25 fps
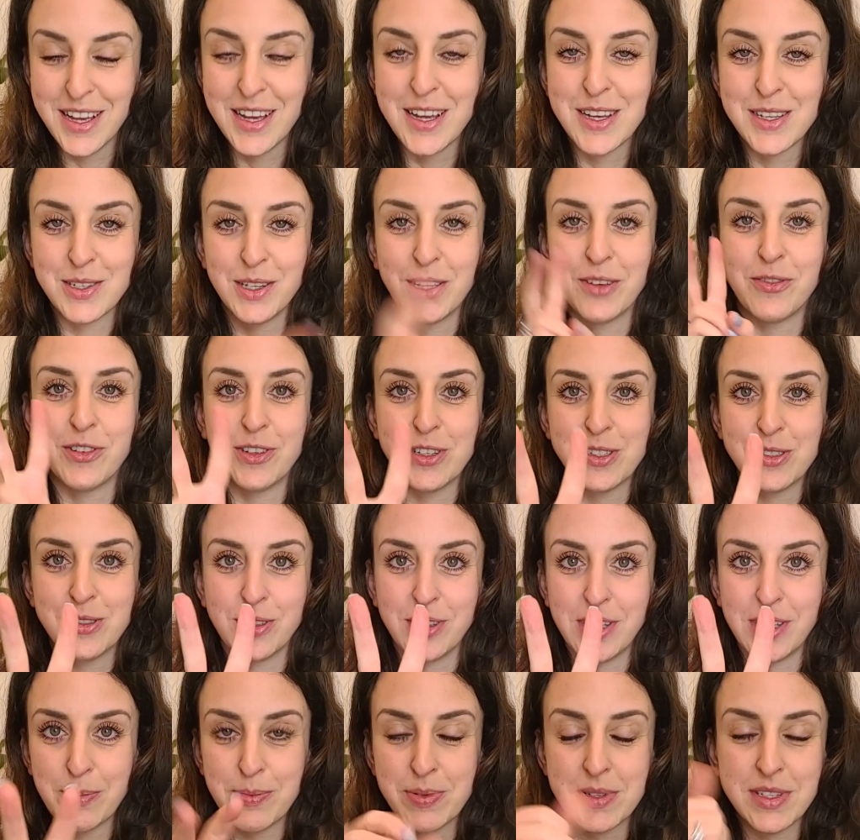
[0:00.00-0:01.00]
So the first 2
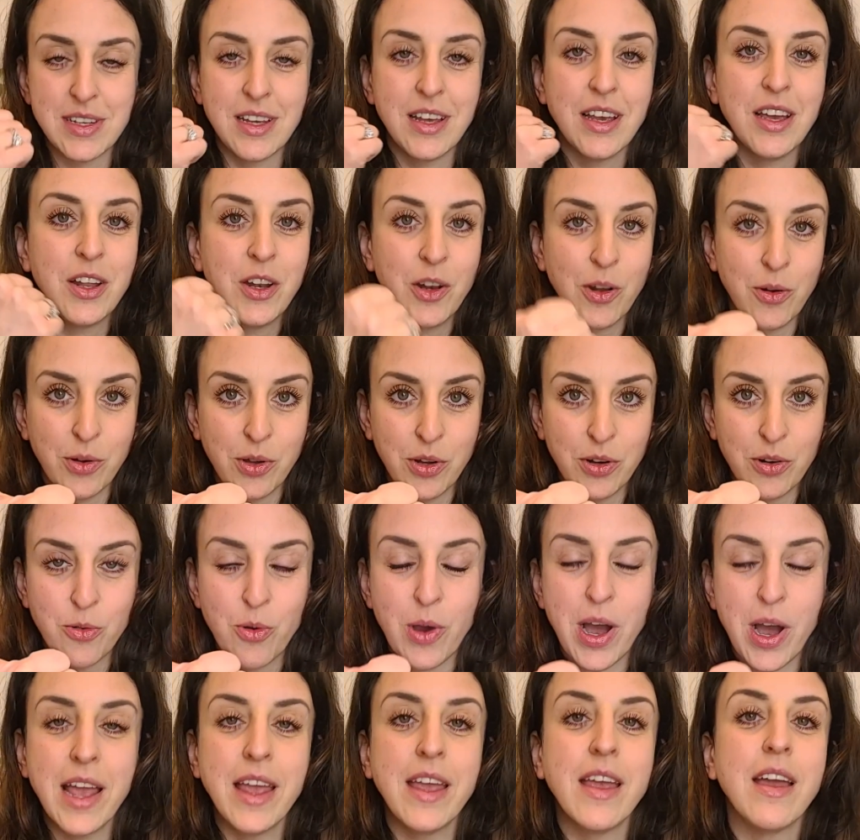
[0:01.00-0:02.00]
tips, know your
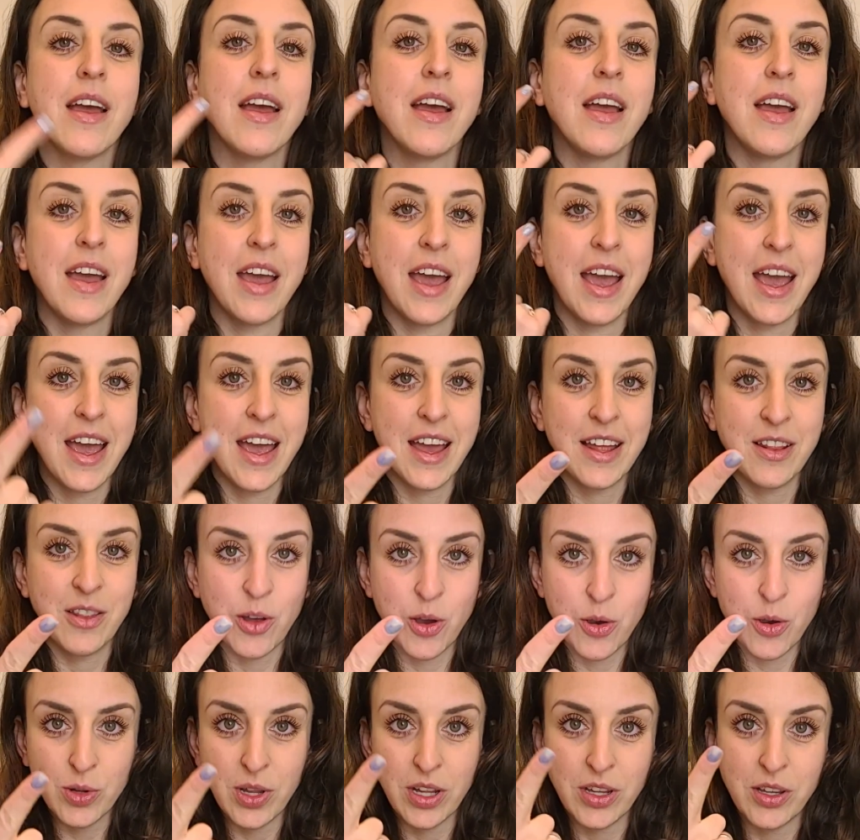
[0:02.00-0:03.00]
why and
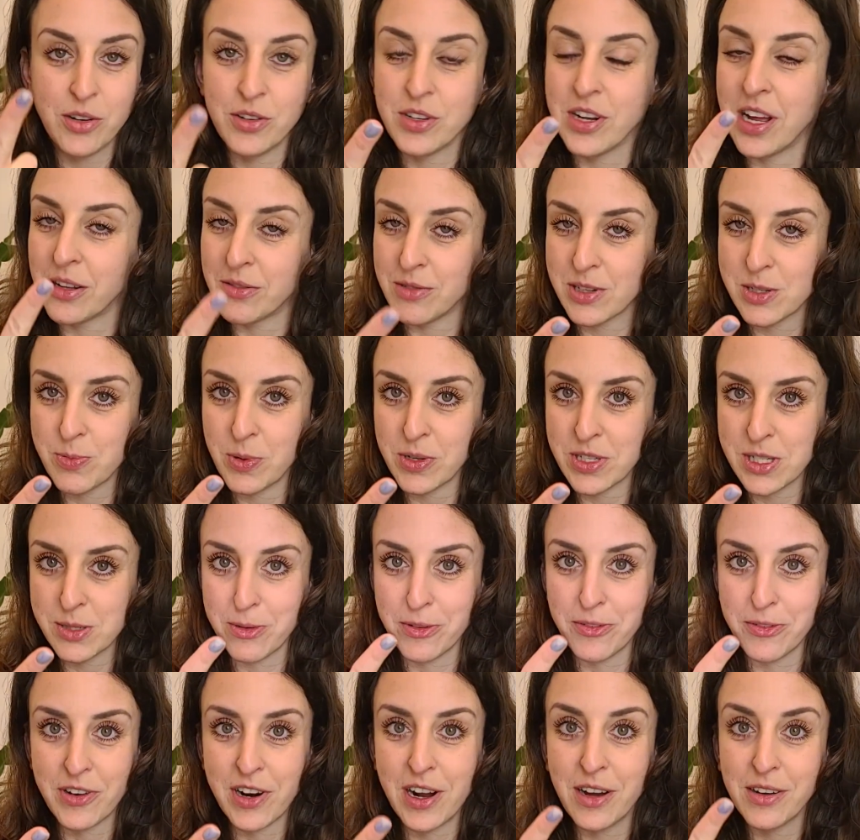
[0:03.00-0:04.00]
know that you're not responsible
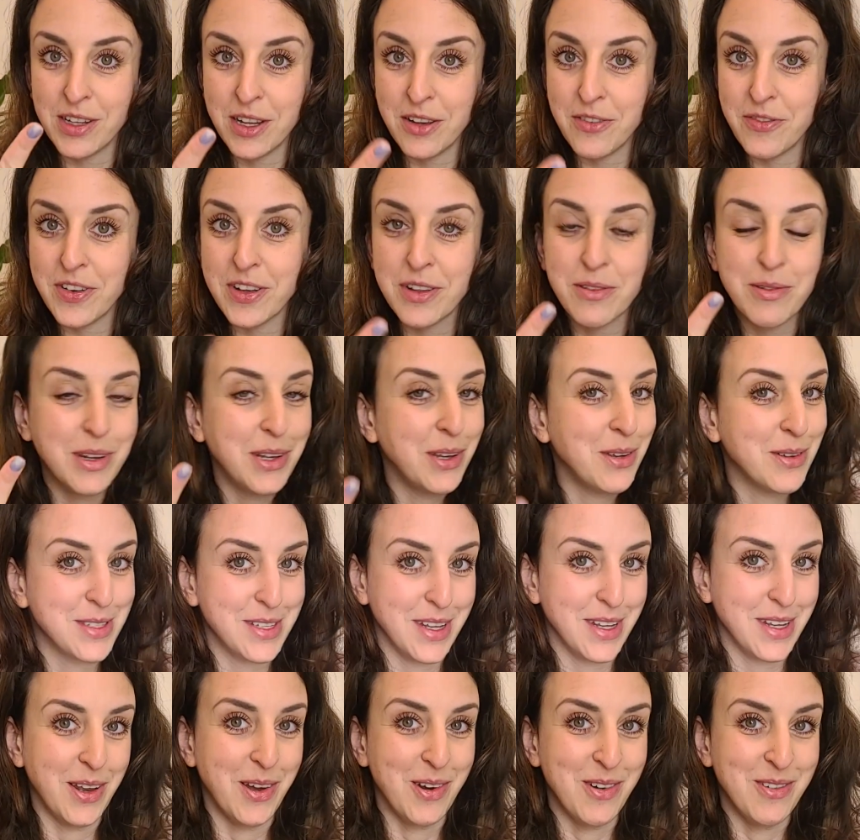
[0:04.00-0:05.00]
for how they feel when you
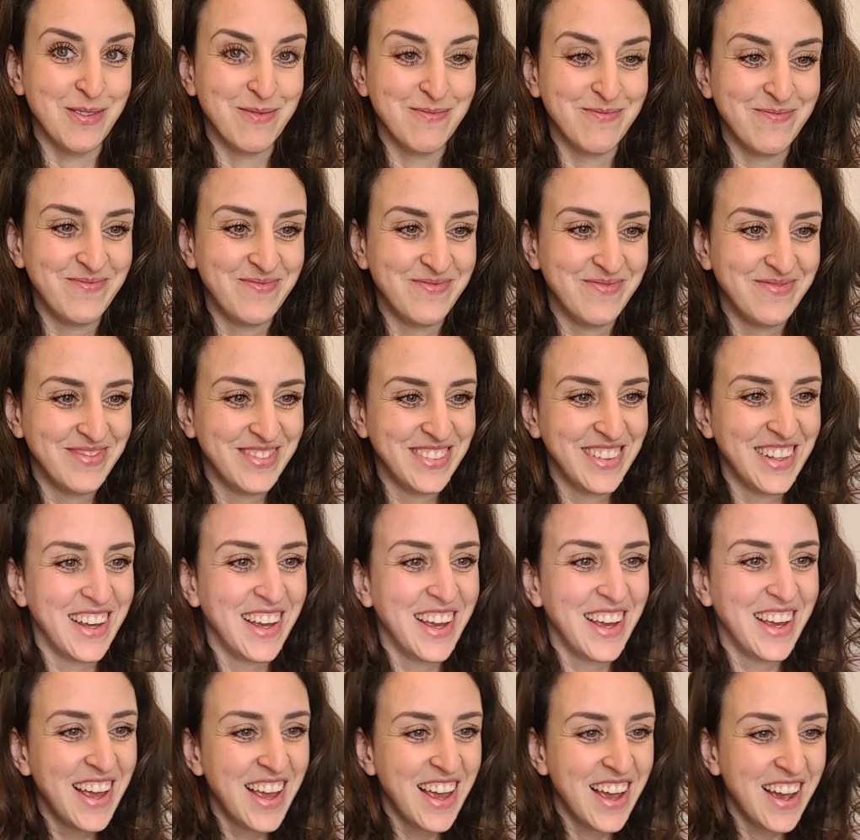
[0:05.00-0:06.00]
say no.
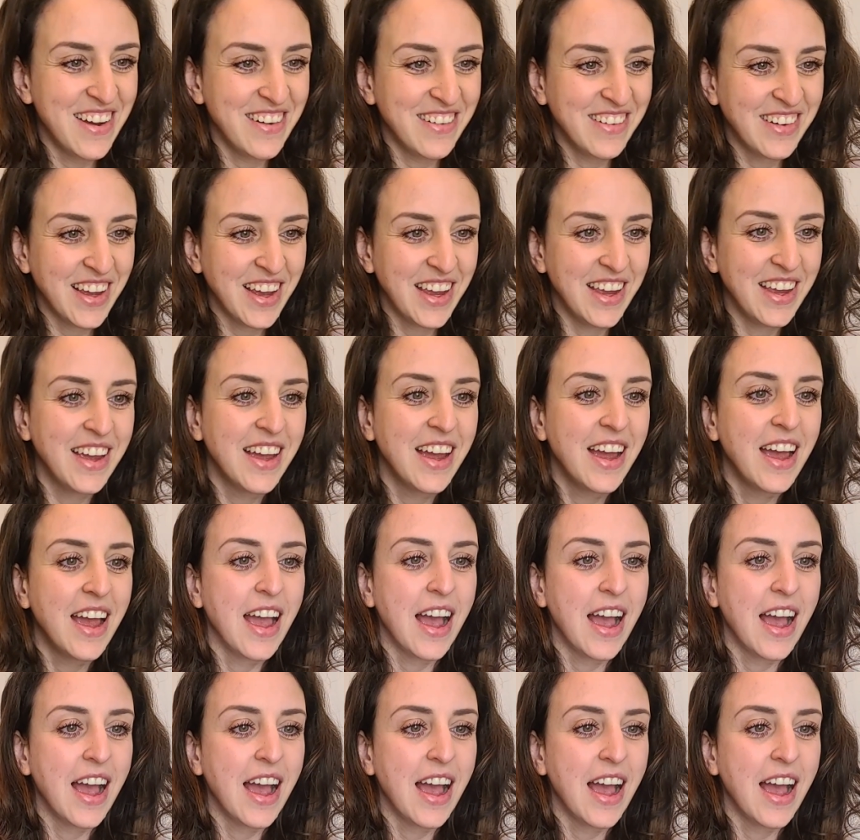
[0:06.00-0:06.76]
Okay?